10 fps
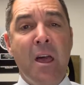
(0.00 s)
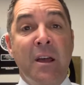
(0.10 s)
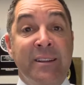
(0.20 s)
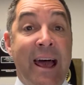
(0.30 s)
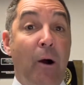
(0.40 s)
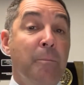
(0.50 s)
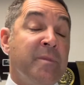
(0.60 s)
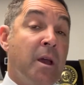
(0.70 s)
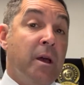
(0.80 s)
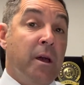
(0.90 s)
Now,
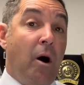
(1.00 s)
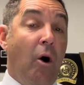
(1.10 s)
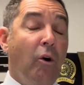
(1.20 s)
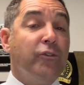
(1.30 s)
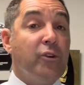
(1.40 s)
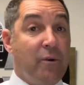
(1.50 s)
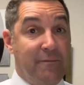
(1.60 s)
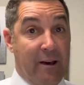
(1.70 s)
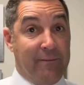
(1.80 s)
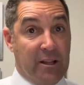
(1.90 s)
also in
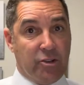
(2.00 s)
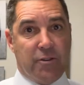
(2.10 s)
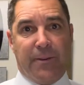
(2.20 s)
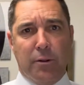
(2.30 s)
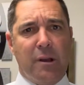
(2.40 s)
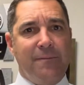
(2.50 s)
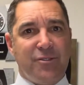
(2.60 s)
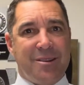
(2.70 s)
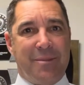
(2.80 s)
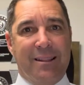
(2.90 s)
Vail Village, if you're looking for
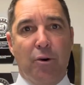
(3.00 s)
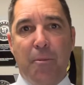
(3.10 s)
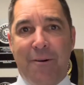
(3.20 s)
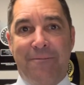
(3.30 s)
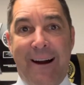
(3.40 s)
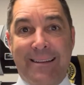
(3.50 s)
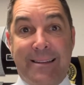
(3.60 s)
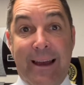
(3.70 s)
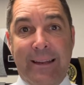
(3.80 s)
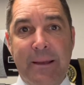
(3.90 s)
something a little more fine
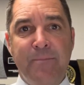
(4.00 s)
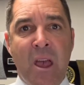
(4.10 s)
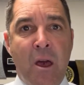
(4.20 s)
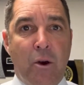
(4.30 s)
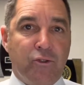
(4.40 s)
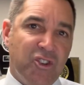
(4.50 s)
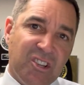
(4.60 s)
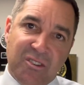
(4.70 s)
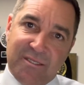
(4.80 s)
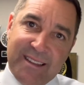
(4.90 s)
dining,
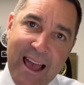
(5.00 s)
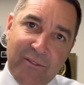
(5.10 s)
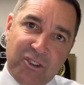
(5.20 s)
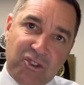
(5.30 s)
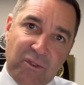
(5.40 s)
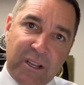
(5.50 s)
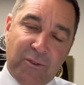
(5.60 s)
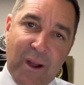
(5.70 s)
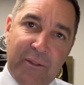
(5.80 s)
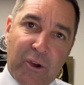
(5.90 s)
just down the street and
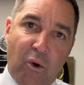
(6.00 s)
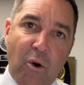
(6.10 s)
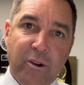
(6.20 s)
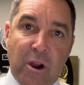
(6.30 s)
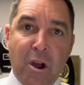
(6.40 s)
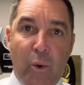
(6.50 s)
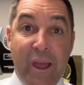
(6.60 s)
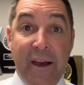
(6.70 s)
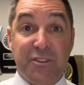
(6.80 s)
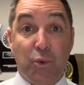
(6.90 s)
around the corner, we
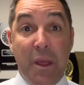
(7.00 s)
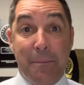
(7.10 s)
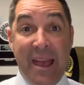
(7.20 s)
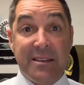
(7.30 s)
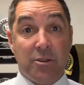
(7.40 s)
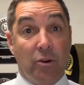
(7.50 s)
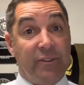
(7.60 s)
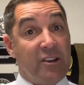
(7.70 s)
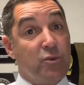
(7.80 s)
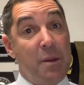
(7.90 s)
have Sweet Basil.
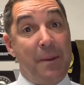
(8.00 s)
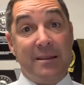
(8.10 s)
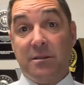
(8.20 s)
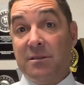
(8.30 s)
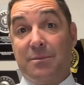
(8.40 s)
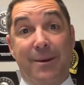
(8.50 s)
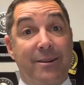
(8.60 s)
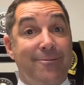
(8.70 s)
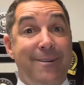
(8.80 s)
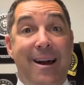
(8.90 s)
Now, Sweet Basil has been
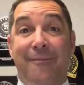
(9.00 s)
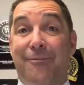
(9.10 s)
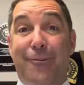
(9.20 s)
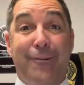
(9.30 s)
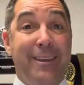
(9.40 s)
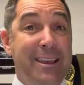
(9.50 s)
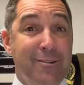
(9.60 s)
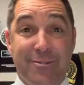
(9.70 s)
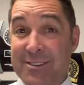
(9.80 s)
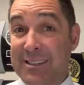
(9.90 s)
around for
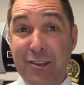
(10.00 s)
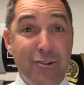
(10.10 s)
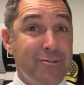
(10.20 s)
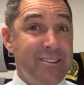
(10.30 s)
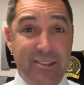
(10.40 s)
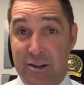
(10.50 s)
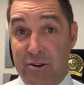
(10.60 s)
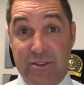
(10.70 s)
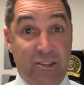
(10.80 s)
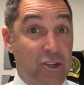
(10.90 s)
years and years and
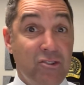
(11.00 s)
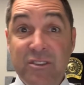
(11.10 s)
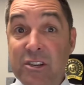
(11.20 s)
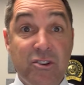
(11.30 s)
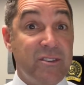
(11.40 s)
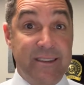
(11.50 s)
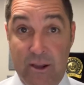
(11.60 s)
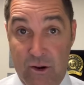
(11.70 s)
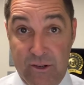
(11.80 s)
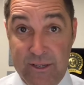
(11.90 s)
years and years and years and
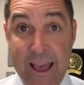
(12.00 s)
years.